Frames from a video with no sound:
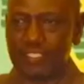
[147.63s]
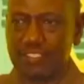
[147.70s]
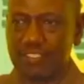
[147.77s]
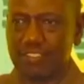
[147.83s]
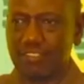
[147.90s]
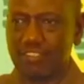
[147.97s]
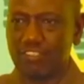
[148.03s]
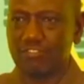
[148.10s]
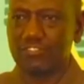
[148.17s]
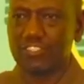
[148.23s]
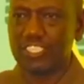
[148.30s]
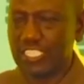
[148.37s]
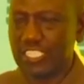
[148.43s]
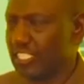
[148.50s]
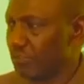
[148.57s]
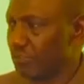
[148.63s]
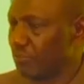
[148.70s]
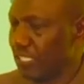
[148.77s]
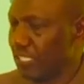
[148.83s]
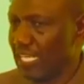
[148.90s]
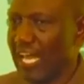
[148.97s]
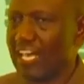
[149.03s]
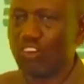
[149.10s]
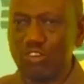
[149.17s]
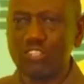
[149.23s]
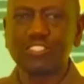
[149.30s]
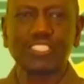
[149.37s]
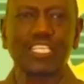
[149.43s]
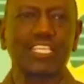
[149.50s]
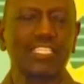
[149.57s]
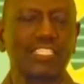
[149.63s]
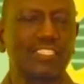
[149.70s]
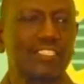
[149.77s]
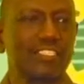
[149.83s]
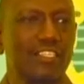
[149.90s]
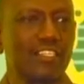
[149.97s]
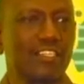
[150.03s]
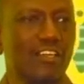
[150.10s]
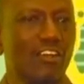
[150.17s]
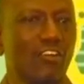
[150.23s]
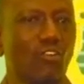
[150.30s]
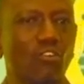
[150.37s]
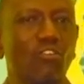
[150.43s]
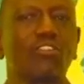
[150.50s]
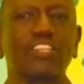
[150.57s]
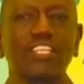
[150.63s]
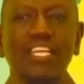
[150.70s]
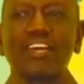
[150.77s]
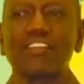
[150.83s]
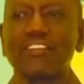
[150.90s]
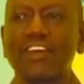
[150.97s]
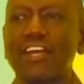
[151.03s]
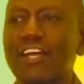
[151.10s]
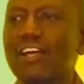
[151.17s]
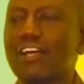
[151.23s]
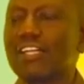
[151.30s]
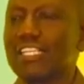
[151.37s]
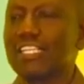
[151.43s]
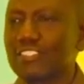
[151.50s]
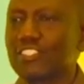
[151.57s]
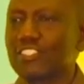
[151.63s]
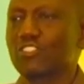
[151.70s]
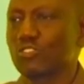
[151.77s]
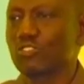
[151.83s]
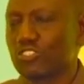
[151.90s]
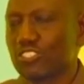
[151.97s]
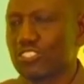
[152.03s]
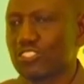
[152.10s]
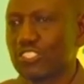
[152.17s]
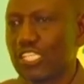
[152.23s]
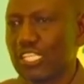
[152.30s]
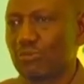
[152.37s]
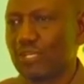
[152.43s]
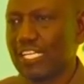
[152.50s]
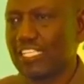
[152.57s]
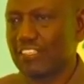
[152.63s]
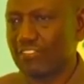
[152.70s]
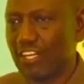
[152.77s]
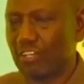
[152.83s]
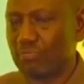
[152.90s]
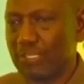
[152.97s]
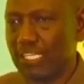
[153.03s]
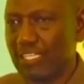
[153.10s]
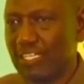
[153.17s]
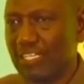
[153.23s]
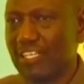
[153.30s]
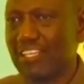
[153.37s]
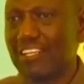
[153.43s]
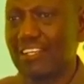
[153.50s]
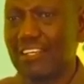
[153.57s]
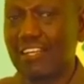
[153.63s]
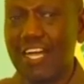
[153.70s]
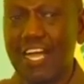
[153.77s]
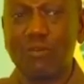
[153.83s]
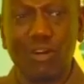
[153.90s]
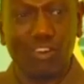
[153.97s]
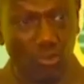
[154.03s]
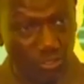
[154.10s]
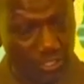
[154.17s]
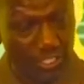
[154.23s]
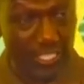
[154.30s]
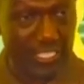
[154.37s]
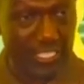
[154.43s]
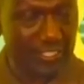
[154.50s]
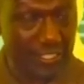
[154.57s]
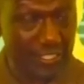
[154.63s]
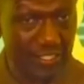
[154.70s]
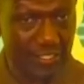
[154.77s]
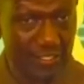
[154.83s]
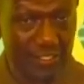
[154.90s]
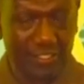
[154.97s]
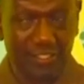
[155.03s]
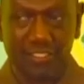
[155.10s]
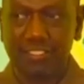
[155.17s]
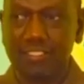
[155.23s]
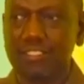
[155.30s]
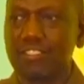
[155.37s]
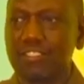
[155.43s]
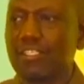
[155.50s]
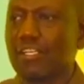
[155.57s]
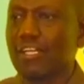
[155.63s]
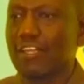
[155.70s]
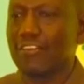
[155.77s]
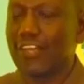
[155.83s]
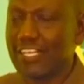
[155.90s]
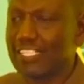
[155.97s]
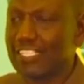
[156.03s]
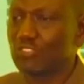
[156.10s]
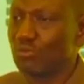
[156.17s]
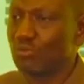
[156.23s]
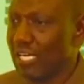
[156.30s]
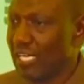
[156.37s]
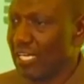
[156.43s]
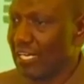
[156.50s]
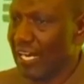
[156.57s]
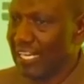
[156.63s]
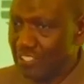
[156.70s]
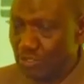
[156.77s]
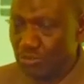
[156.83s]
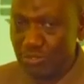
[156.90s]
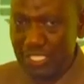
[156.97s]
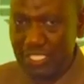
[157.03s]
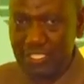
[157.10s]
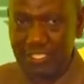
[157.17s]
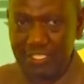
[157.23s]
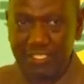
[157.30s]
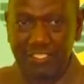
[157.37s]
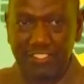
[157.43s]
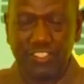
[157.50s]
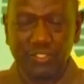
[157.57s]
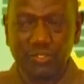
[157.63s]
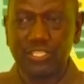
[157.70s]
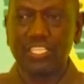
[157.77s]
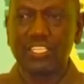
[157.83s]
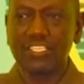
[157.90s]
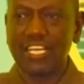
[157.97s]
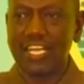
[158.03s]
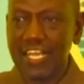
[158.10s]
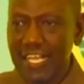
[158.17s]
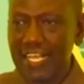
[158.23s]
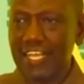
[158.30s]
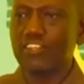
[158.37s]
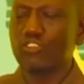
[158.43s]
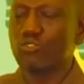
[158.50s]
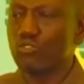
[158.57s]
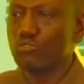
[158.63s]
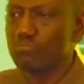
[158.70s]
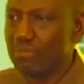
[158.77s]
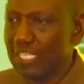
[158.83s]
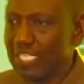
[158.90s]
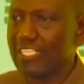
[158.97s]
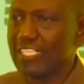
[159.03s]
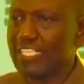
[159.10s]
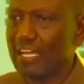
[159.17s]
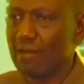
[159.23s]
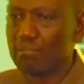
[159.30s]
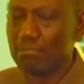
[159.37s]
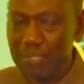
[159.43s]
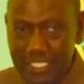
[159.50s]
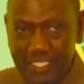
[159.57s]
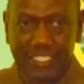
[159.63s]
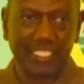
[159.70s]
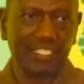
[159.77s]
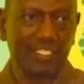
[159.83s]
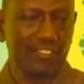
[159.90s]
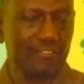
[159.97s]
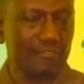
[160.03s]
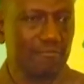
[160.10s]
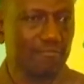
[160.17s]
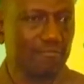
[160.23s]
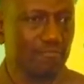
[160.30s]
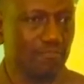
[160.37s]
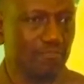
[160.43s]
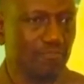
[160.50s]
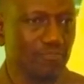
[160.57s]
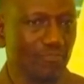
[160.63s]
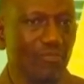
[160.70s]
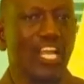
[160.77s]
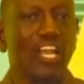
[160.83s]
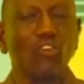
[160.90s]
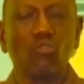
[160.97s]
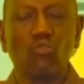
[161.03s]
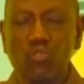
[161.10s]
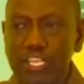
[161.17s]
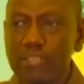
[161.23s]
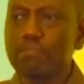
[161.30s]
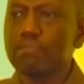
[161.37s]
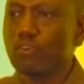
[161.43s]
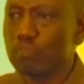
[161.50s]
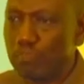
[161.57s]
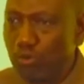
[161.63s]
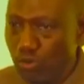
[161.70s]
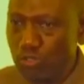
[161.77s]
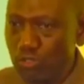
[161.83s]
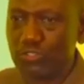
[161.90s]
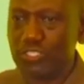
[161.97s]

of TDB alongside all the other institutions that we are developing in our continent. And that is why last week, during the AU media meeting, we proposed